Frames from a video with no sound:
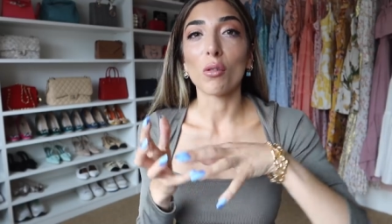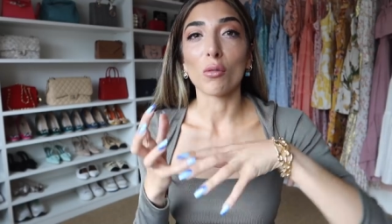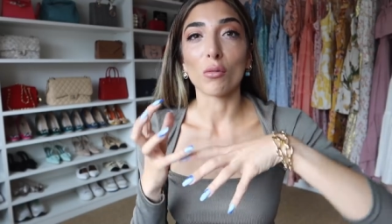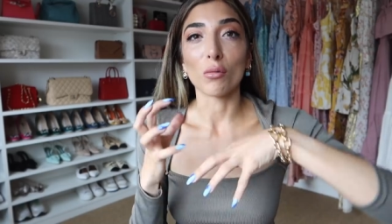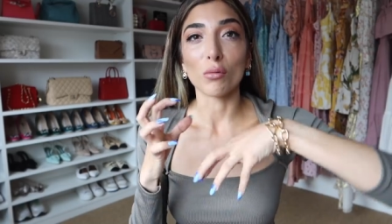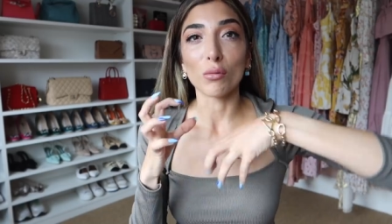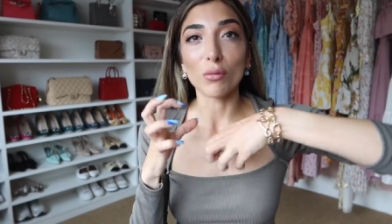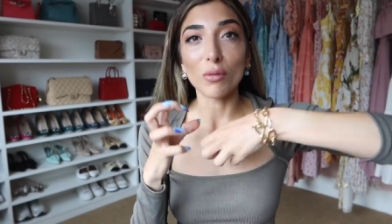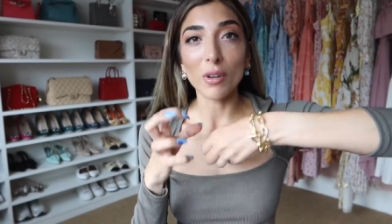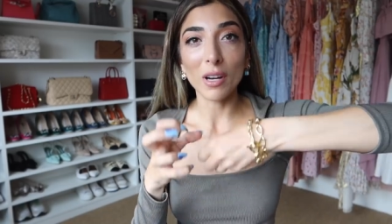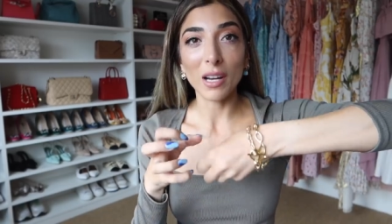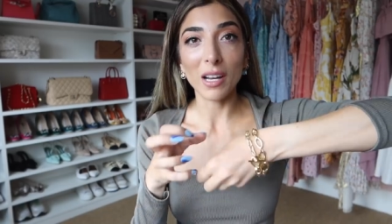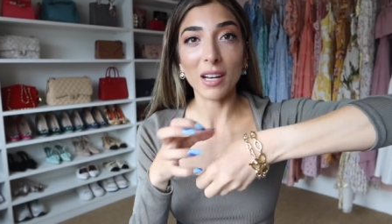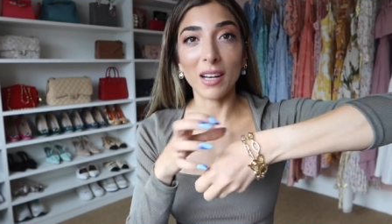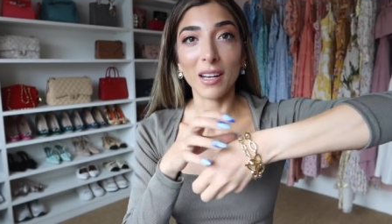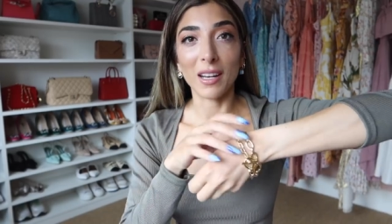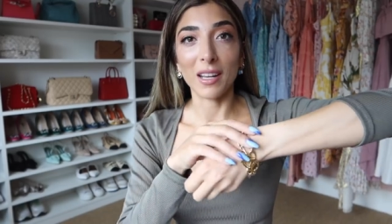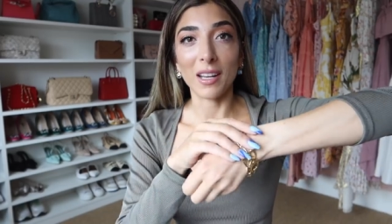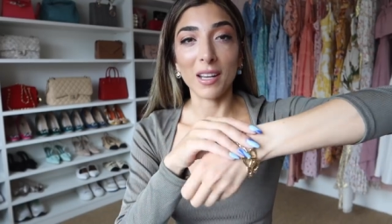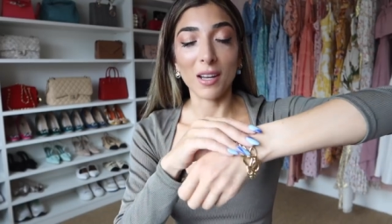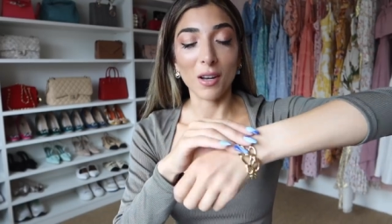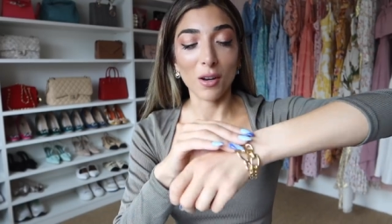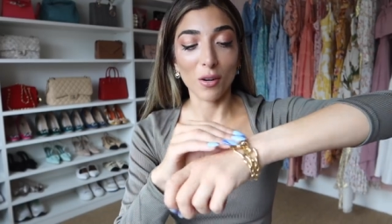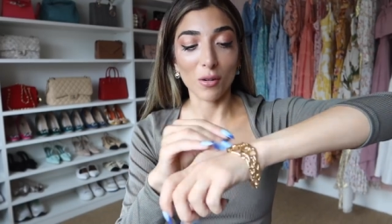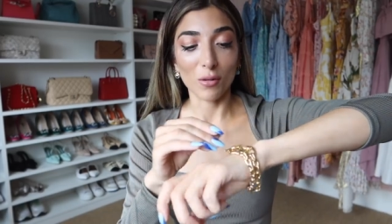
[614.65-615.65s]

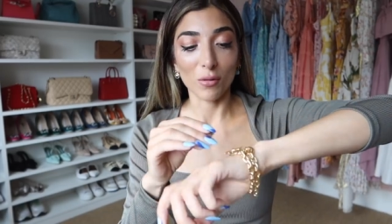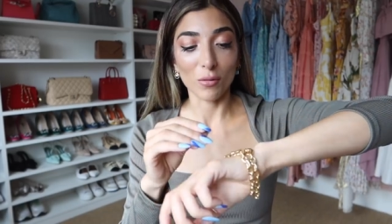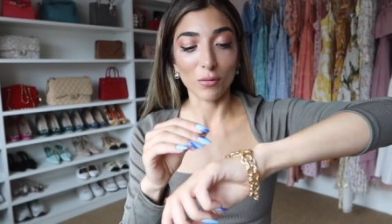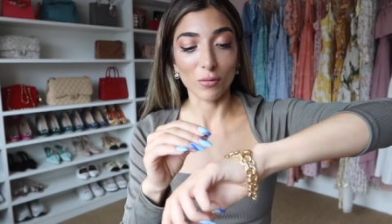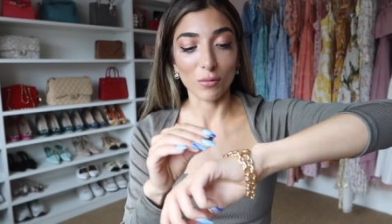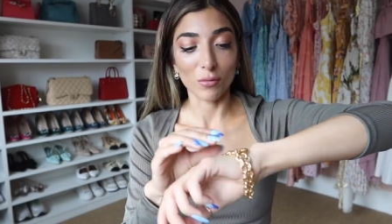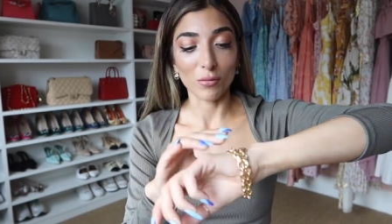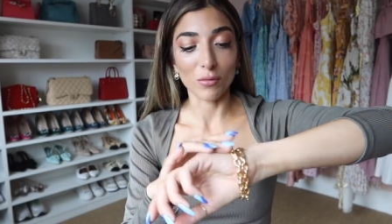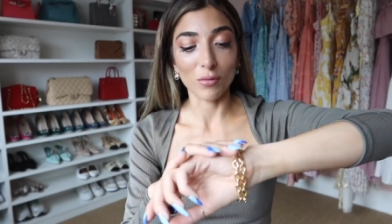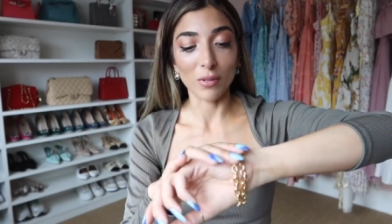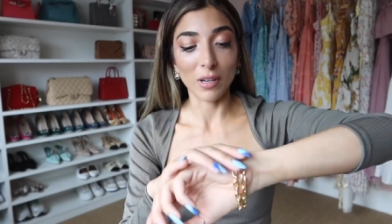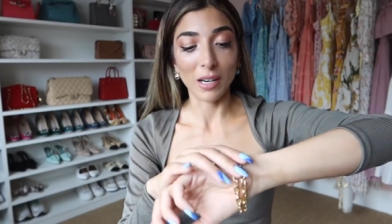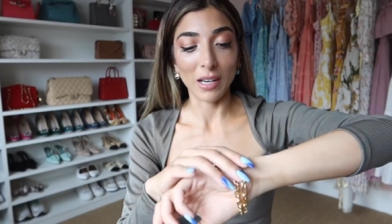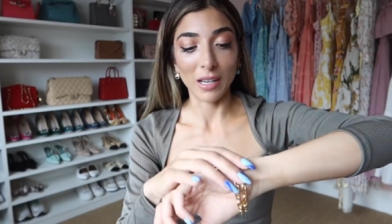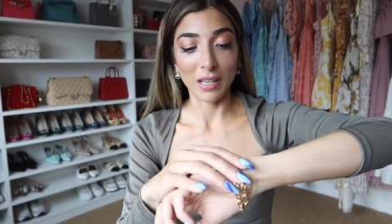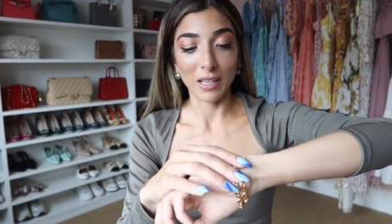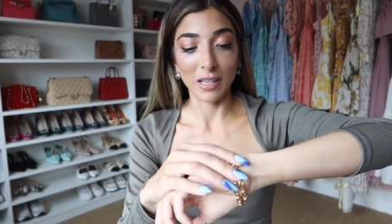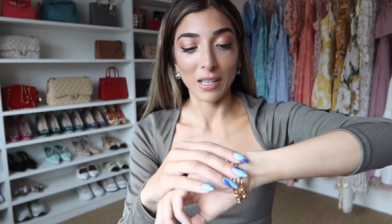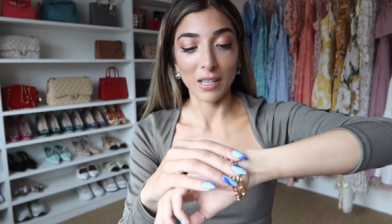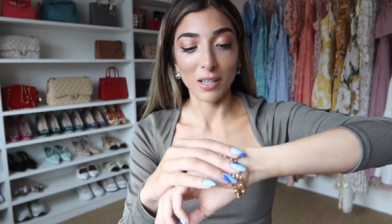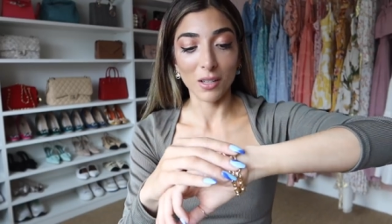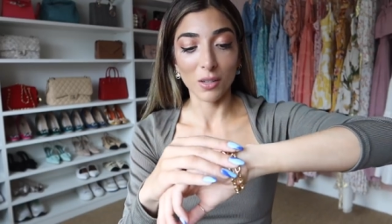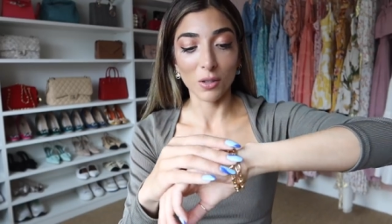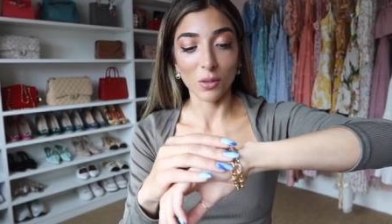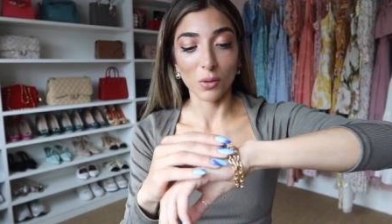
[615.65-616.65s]
really
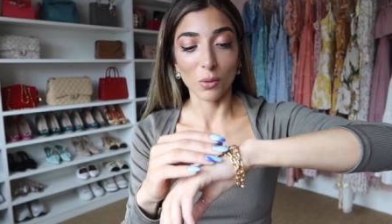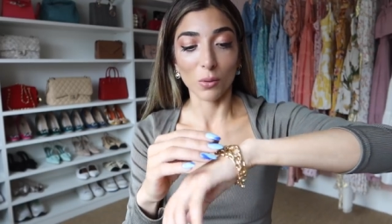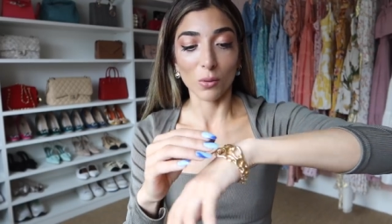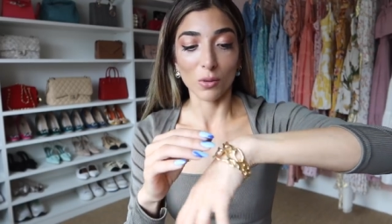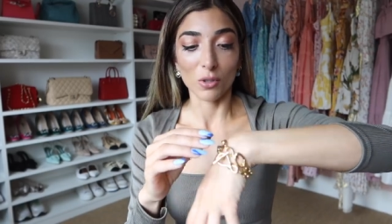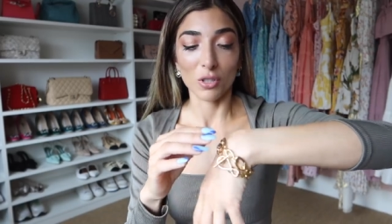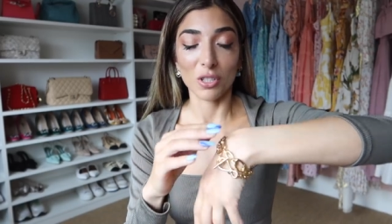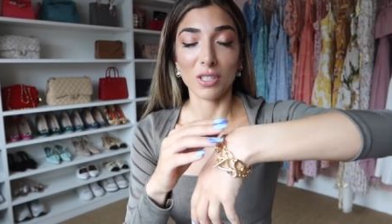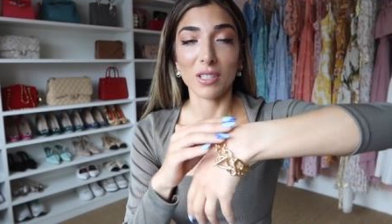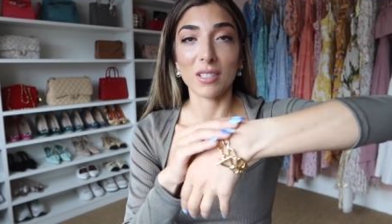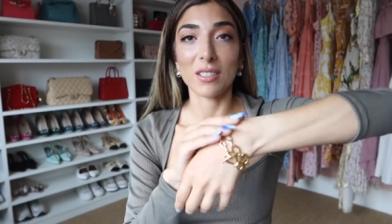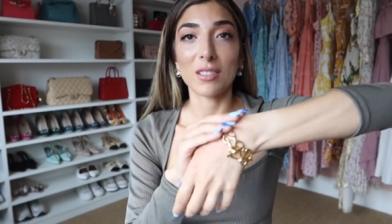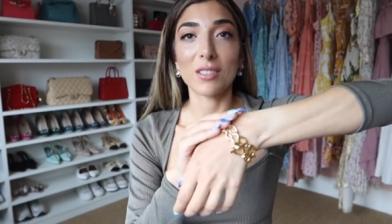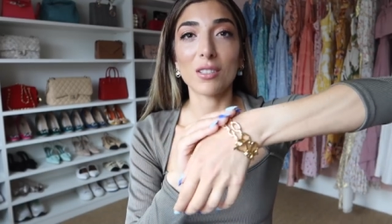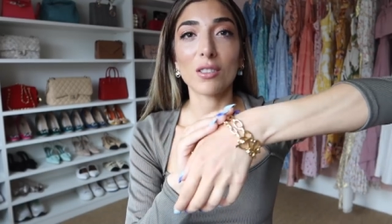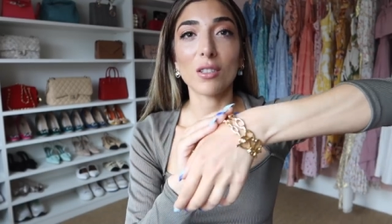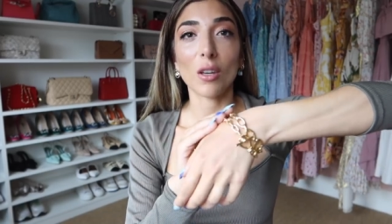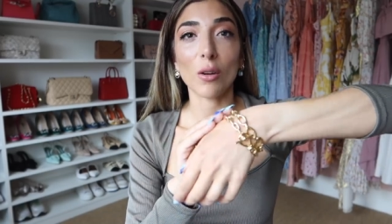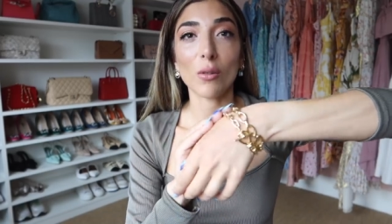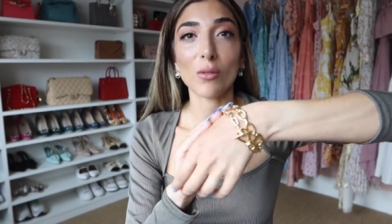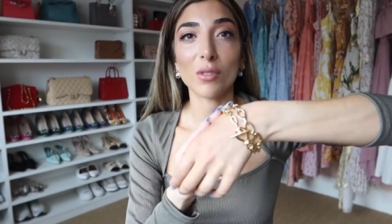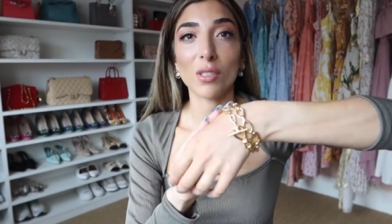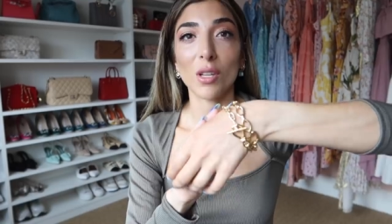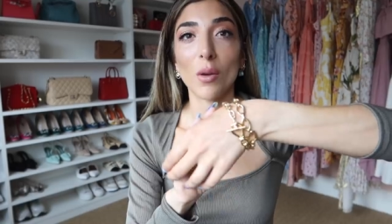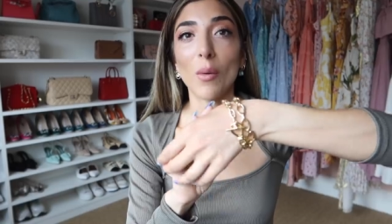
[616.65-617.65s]
really gorgeous
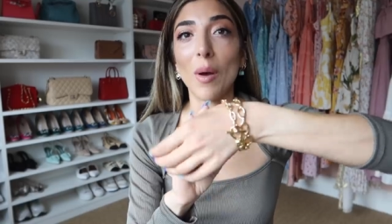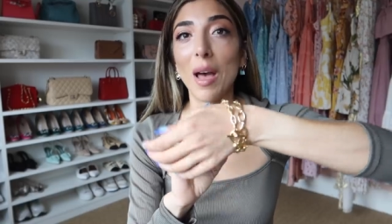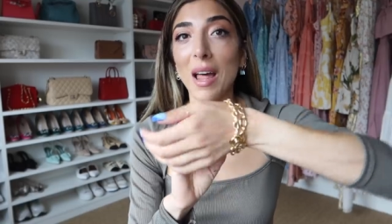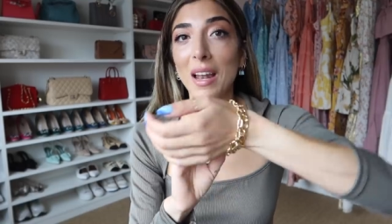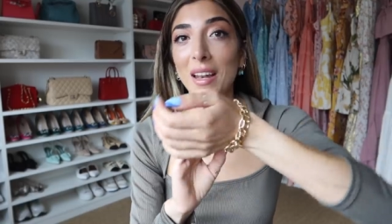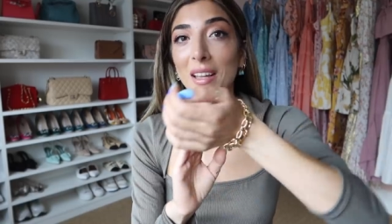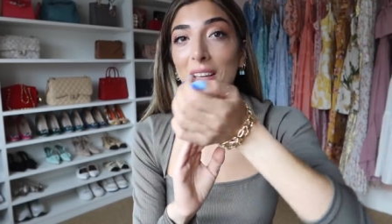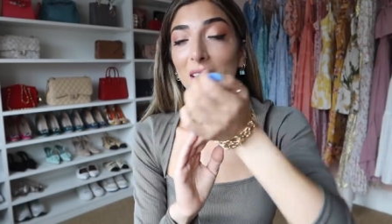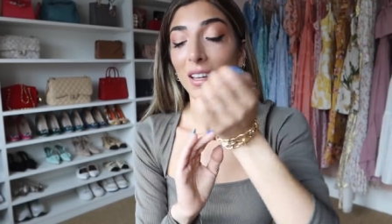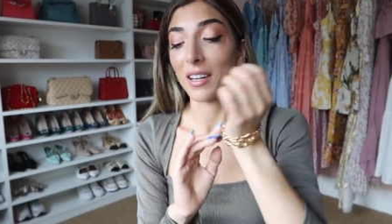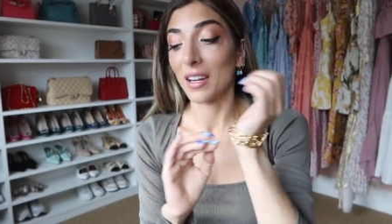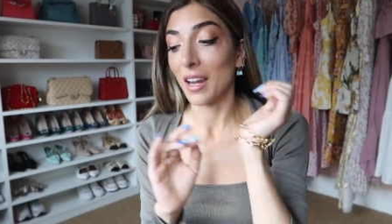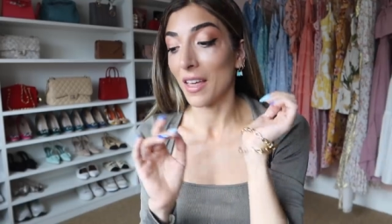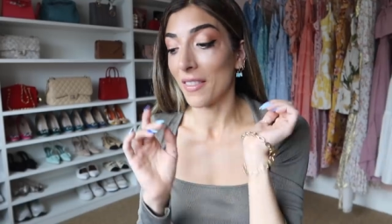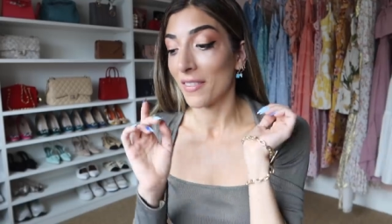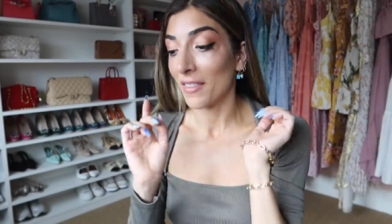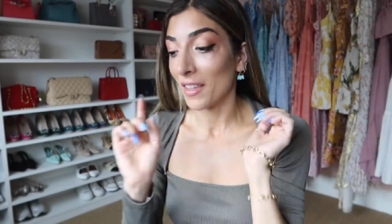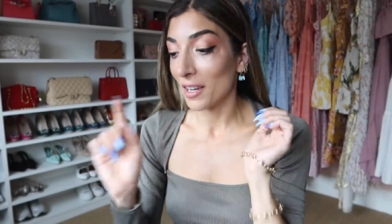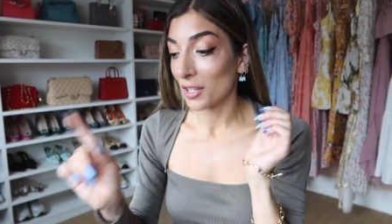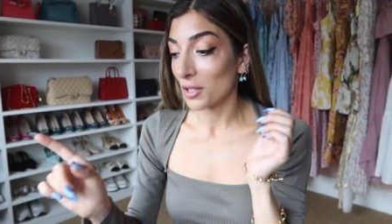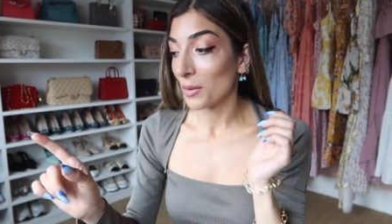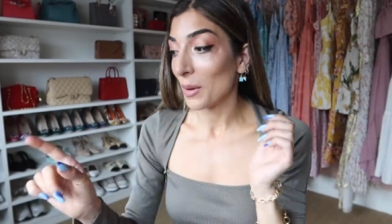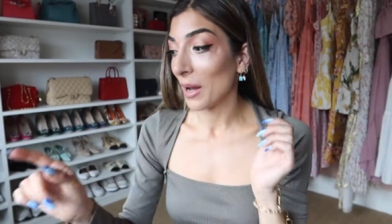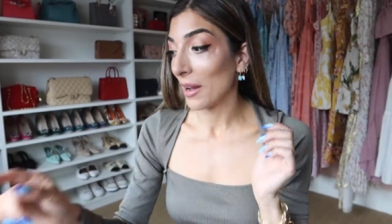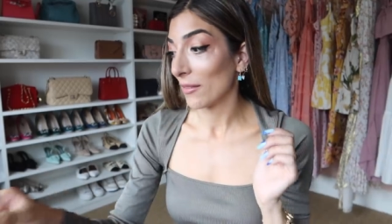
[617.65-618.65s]
so so elegant and
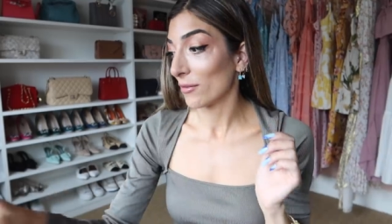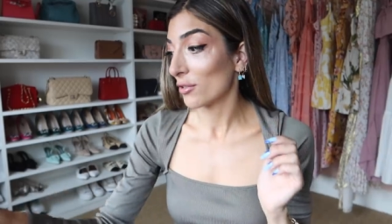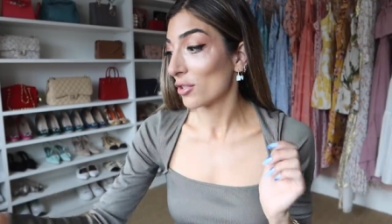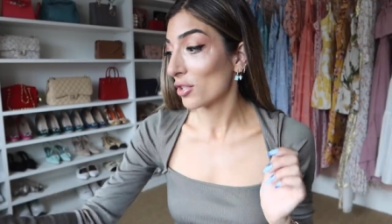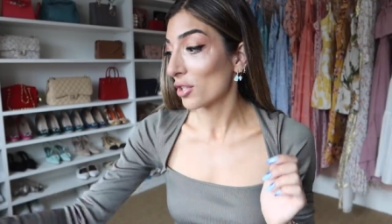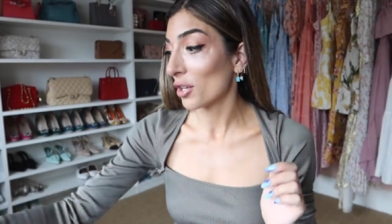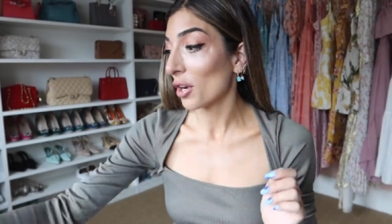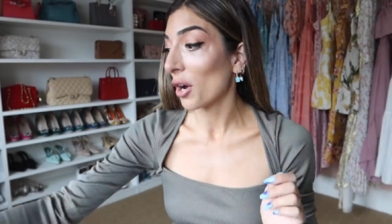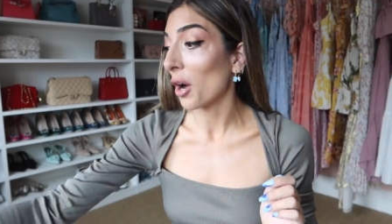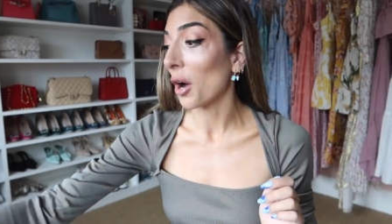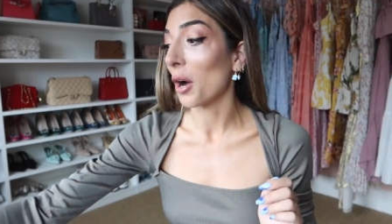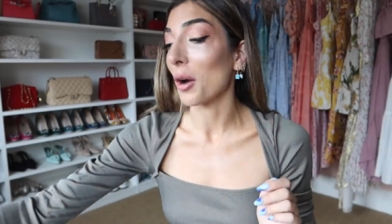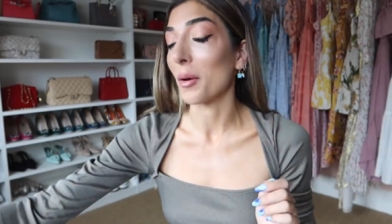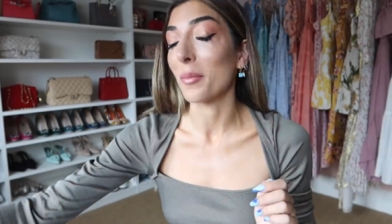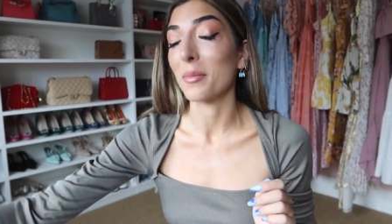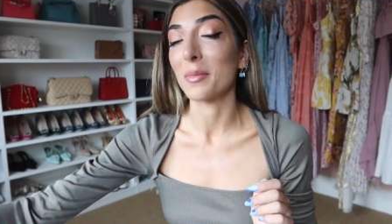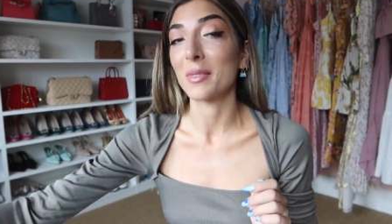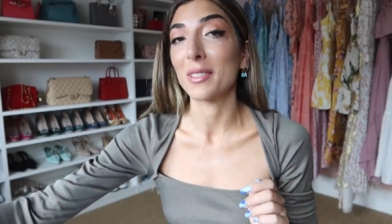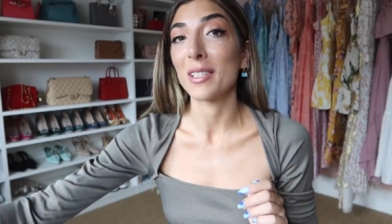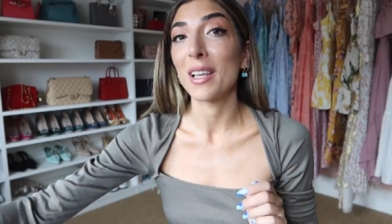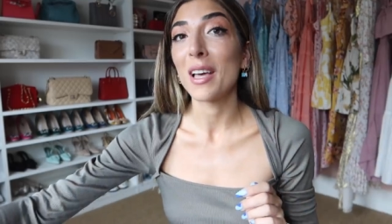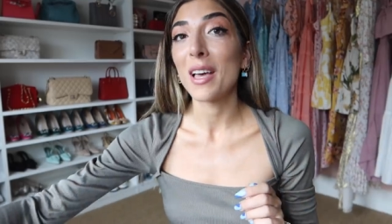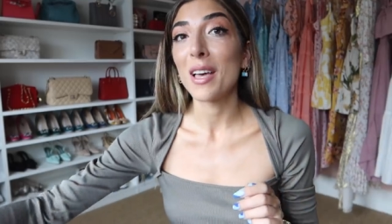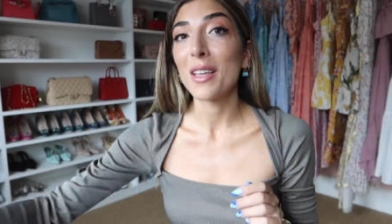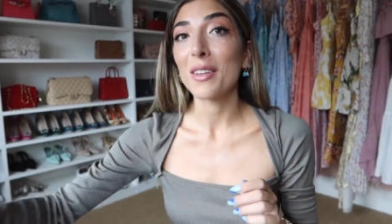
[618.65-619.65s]
then you have charms